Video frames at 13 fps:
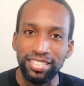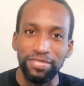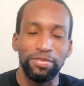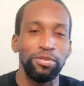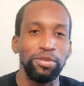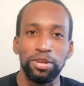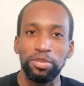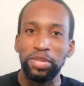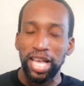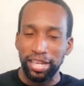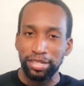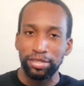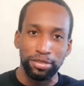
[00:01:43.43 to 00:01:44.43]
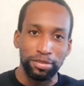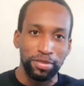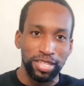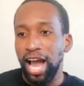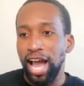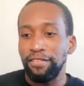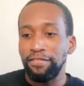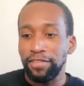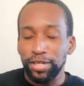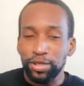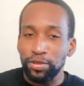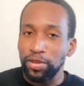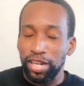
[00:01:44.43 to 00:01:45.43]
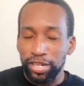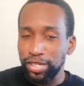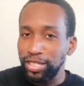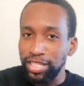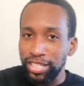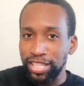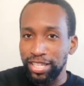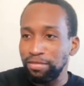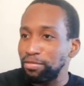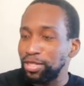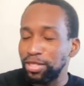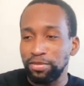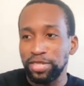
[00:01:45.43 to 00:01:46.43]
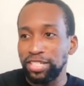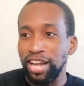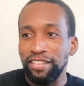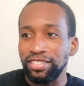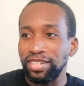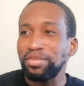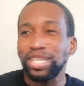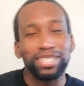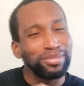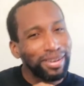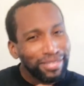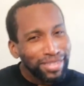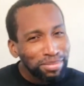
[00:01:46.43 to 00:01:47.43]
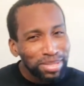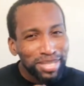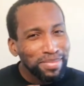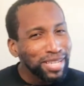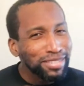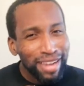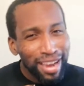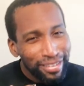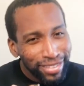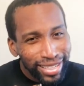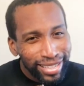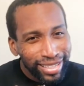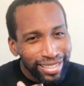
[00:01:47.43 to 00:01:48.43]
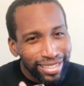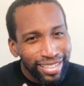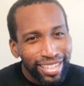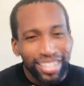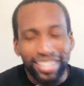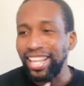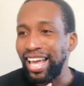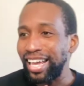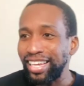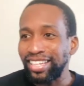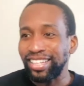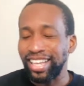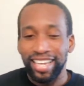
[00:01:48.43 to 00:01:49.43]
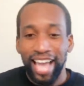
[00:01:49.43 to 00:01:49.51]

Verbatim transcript: for Black History Month. At first, when I heard the theme was gonna be traveling, I'm like, do I have any books about traveling? Like, like